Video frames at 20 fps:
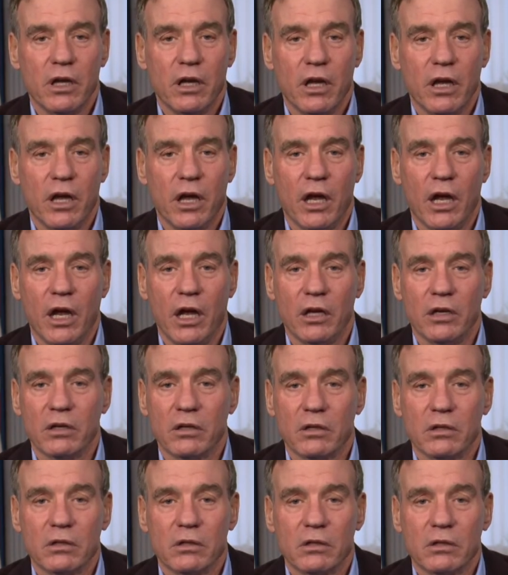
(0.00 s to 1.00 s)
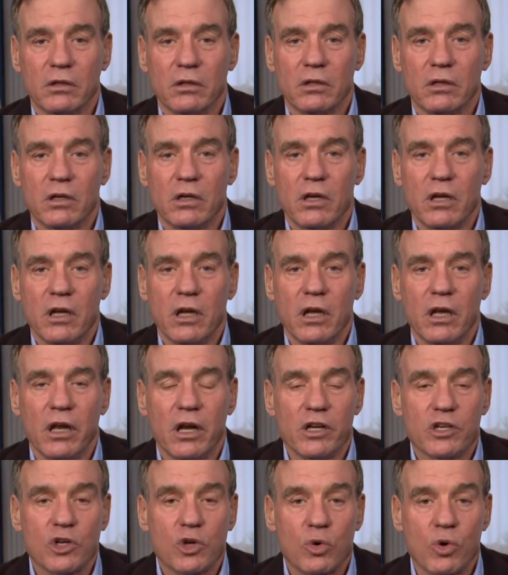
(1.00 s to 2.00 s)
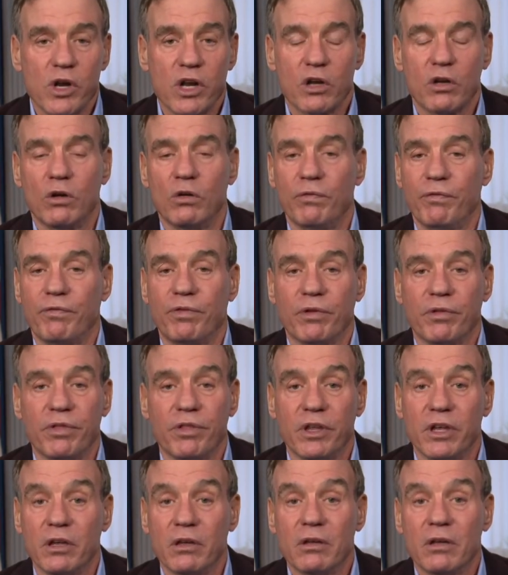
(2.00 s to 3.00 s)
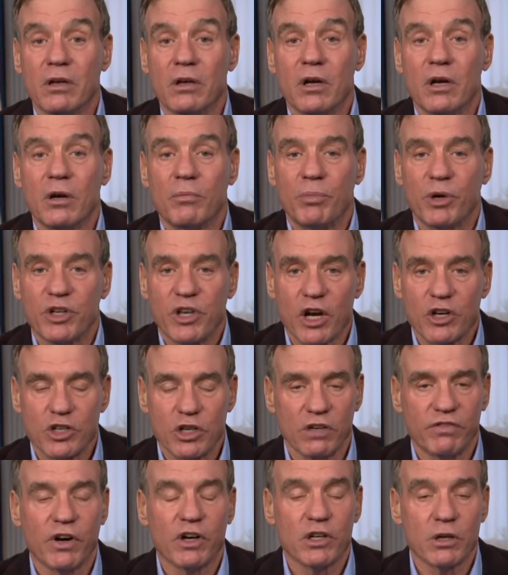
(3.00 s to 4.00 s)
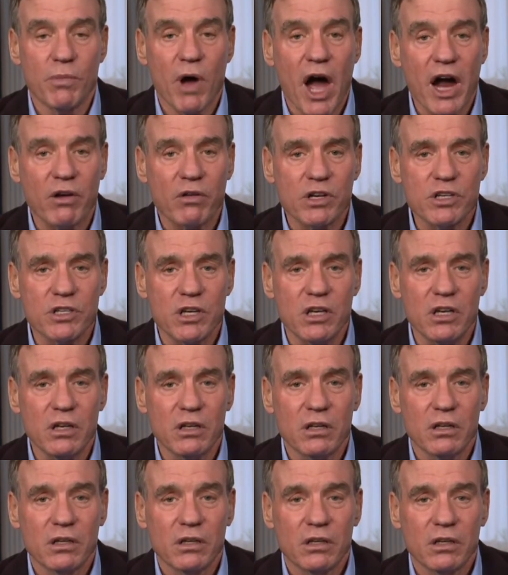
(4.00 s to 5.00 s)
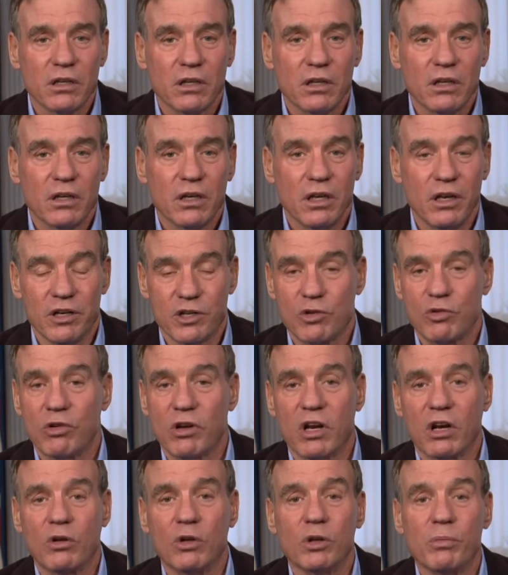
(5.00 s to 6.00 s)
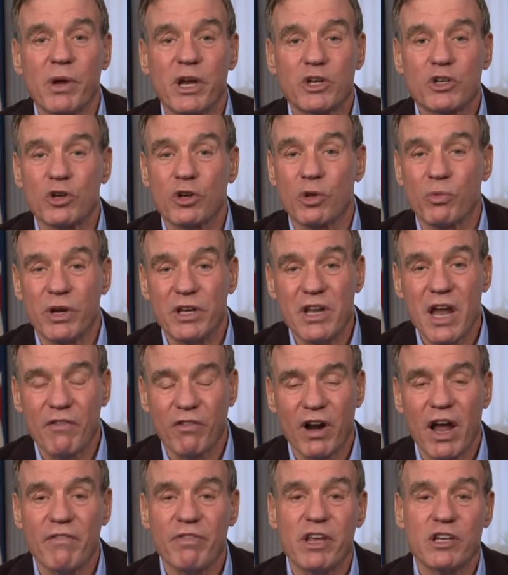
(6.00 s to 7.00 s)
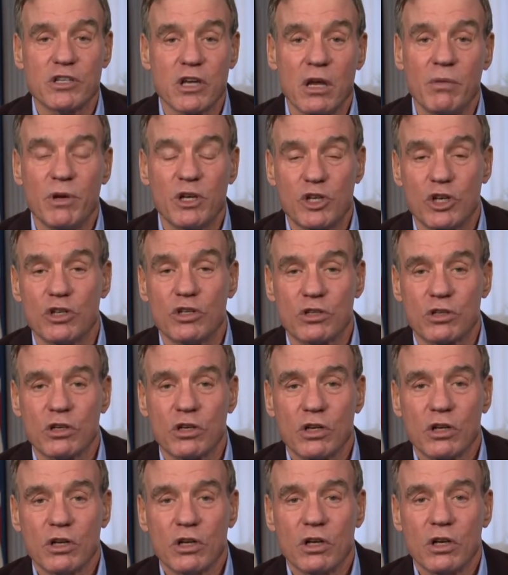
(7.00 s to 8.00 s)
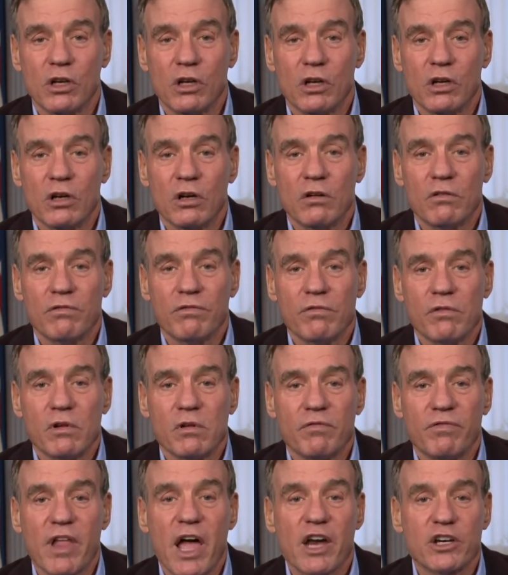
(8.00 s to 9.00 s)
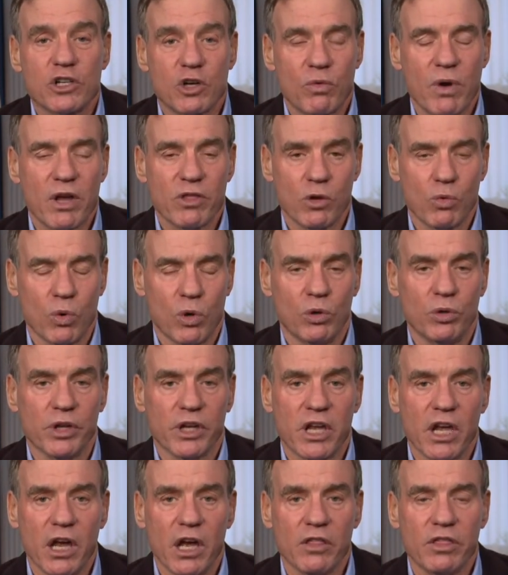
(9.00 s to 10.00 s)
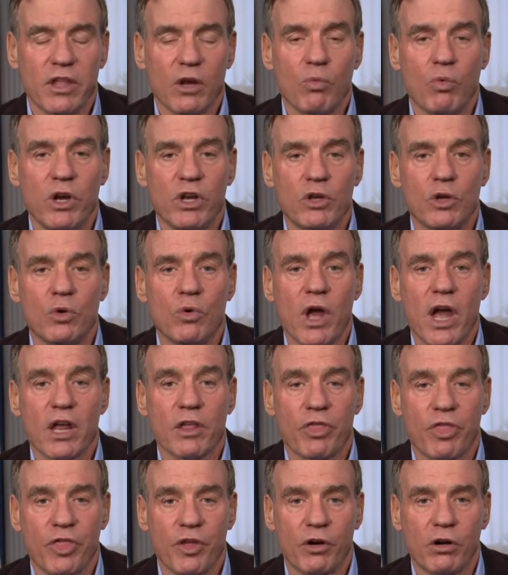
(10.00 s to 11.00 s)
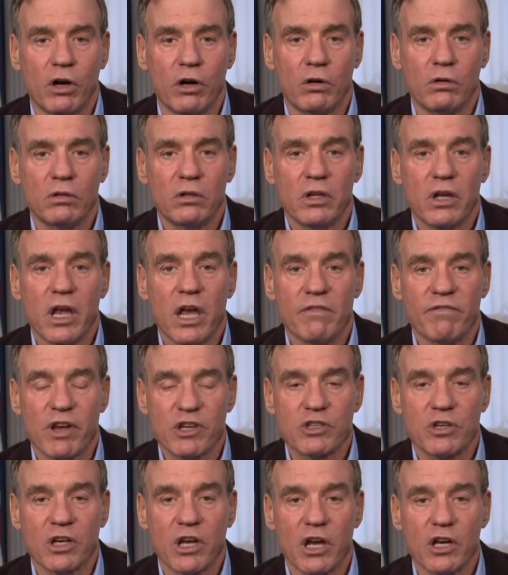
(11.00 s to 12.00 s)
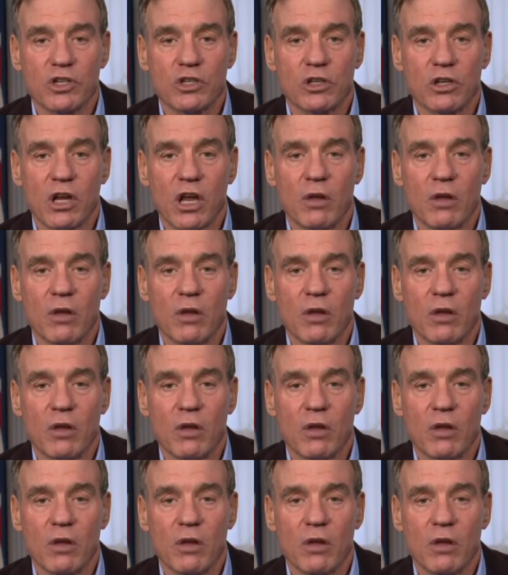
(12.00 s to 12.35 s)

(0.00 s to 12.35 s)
And it is critical for the protection of our democracy. It is critical to make sure that we never have these images flash around the world again, that we do a thorough investigation.